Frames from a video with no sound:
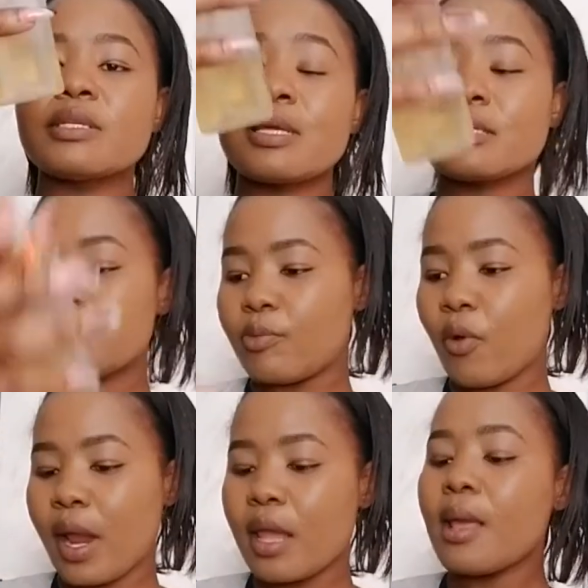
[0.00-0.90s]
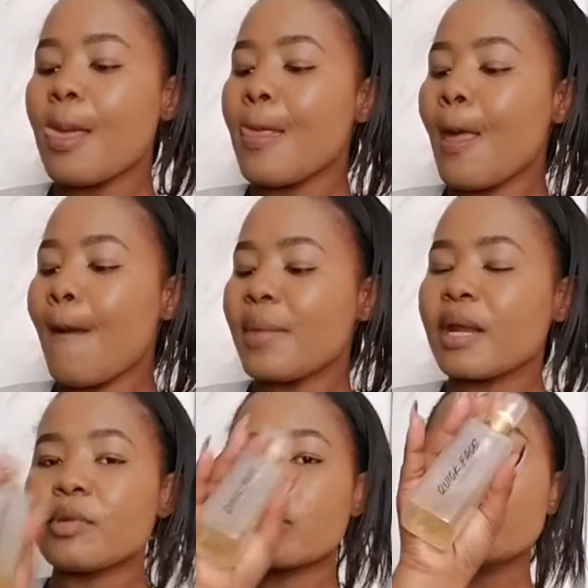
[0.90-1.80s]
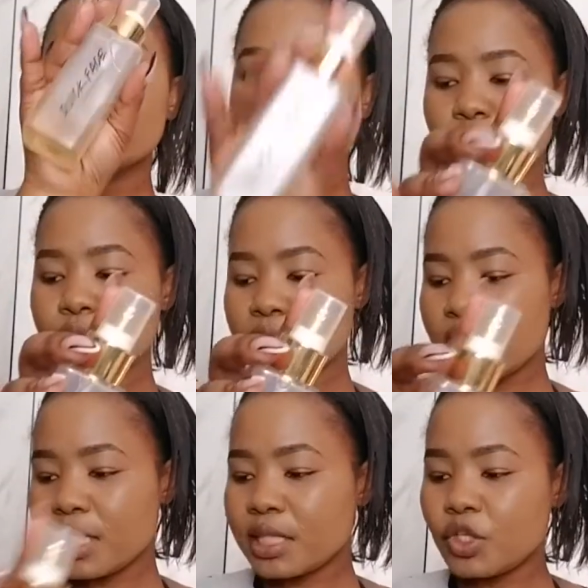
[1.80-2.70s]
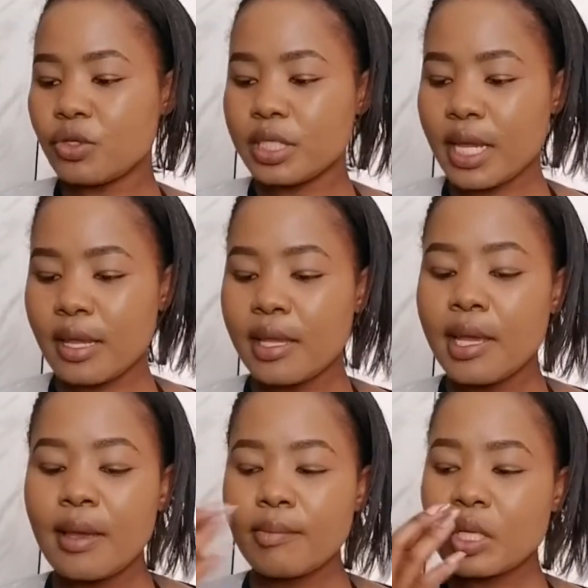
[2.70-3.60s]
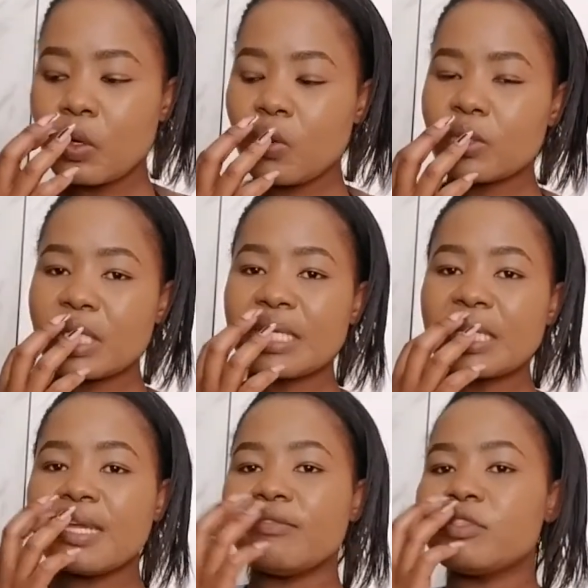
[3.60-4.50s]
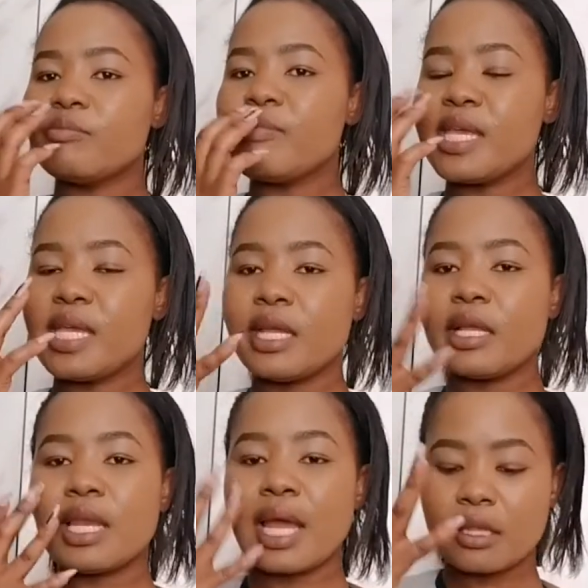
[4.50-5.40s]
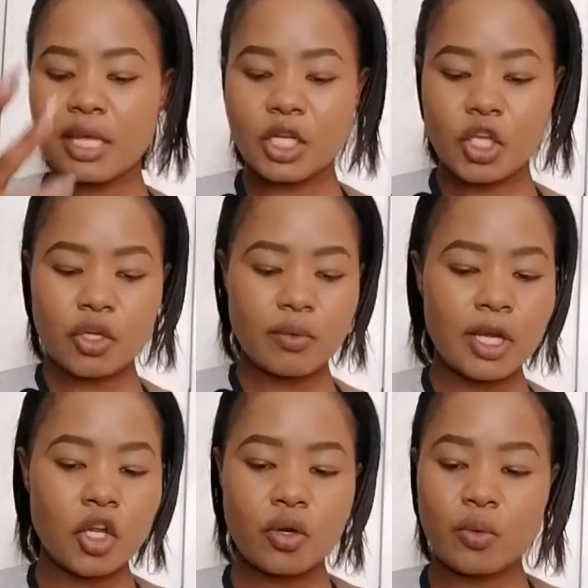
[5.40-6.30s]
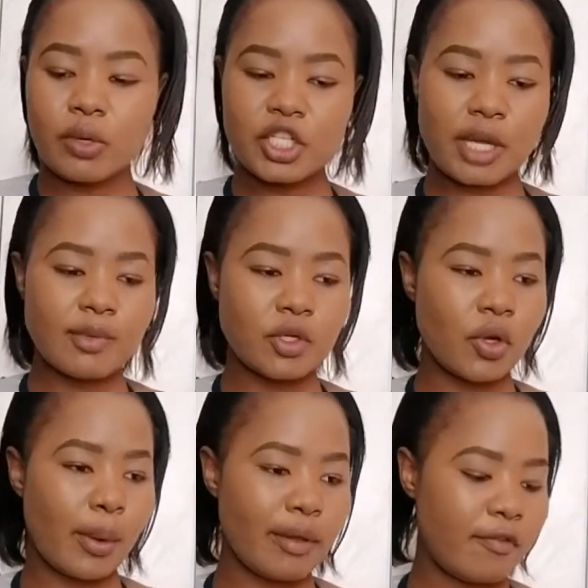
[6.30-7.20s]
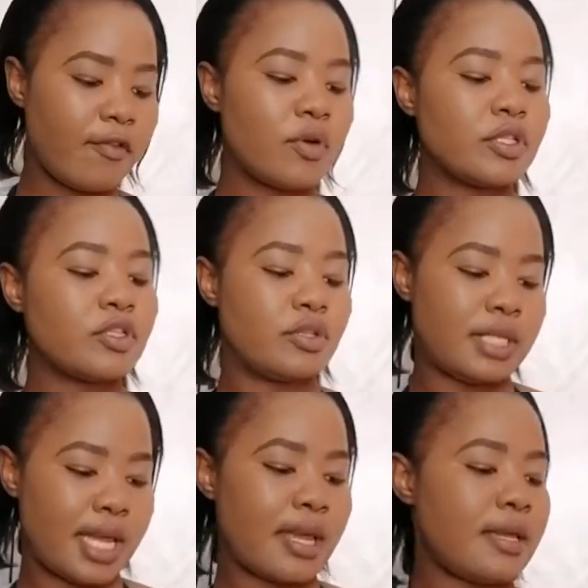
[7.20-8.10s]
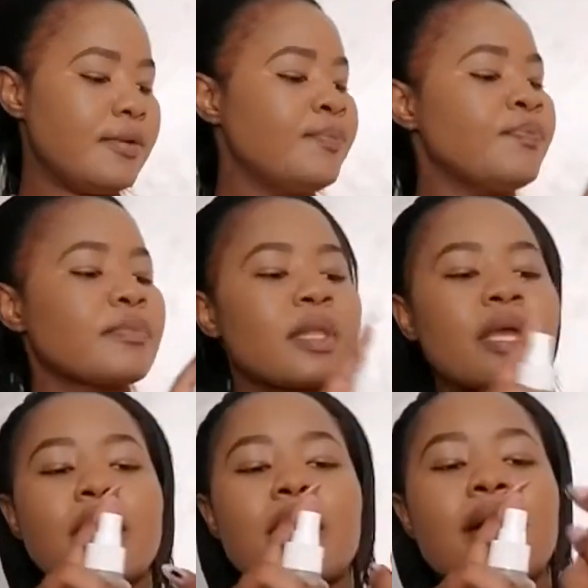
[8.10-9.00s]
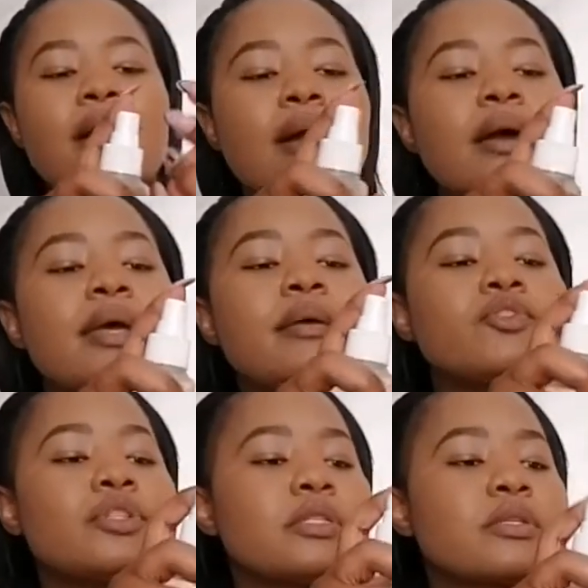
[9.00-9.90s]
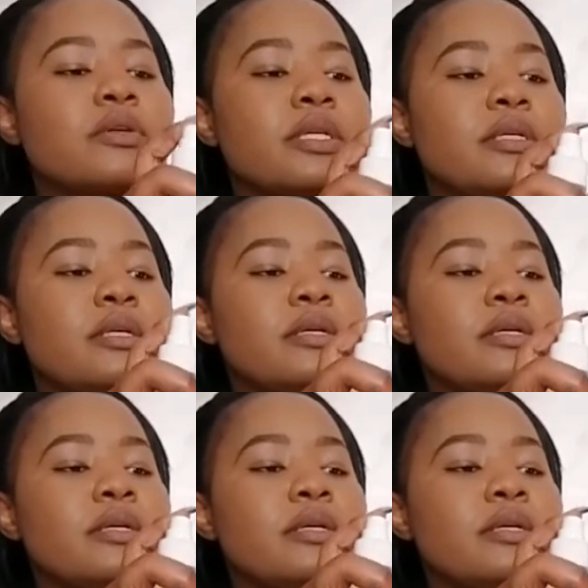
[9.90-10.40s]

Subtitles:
setting spray, but I'm not gonna use this today because it gives me like that gooey look, which I'm not going for today. I'm just gonna